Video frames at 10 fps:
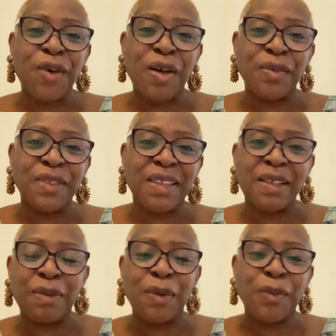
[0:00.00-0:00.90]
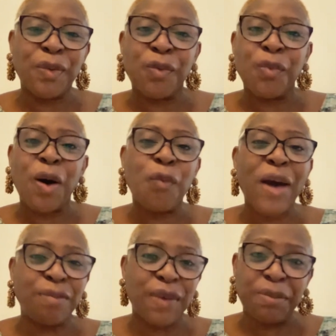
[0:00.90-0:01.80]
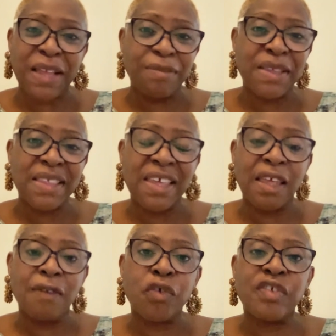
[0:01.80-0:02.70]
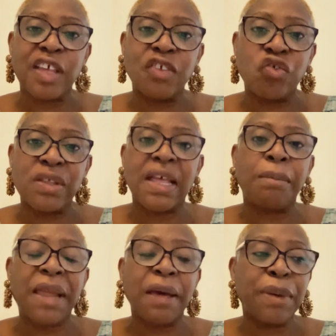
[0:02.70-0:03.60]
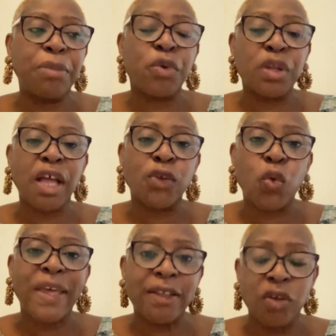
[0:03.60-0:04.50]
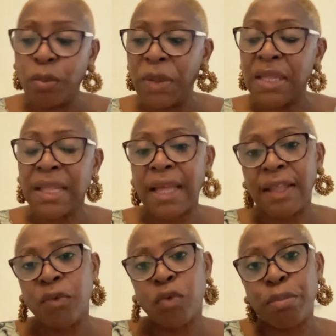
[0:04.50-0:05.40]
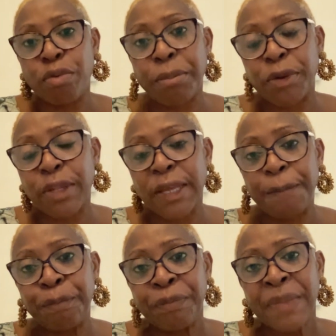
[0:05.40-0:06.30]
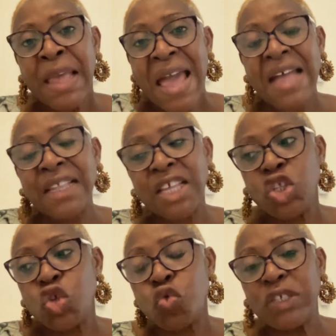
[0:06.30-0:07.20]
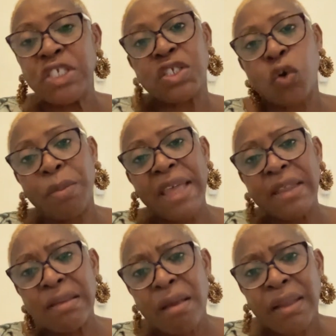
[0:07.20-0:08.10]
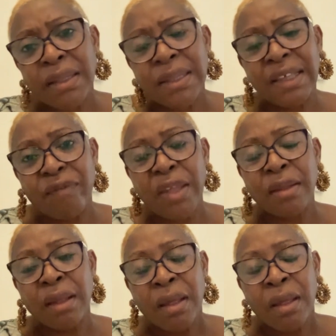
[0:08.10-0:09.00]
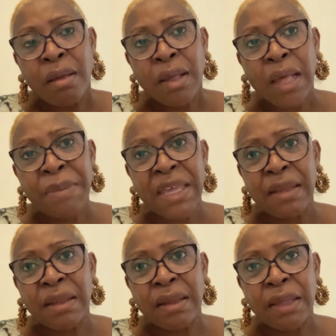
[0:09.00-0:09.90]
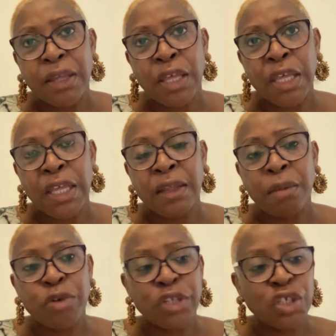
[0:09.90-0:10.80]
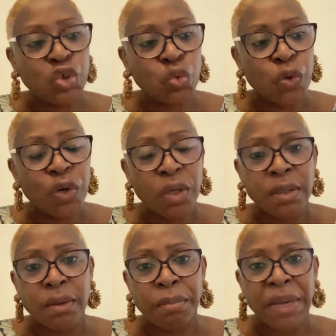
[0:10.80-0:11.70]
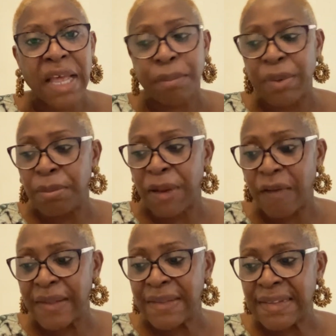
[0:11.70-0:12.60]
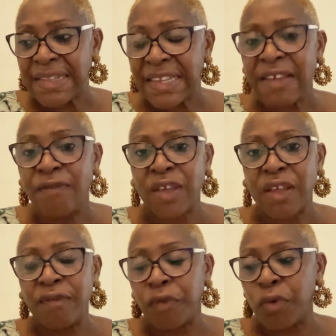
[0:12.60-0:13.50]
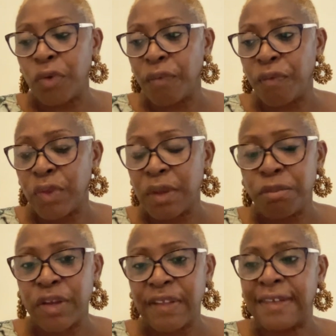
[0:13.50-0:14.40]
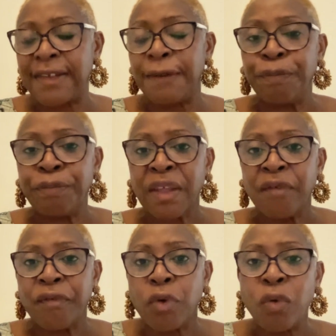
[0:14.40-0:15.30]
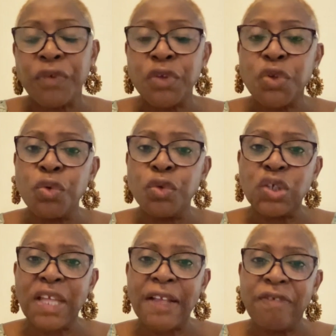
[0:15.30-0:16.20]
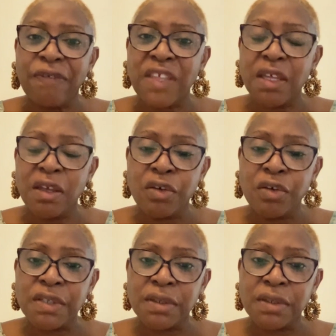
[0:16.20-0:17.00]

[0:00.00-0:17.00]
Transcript: what white people had been thinking for a century, that Black people were not quite human, that they were property. And in doing so, by not giving, I mean, in the British world, Black people have been slaving for the Brits for over 250 years.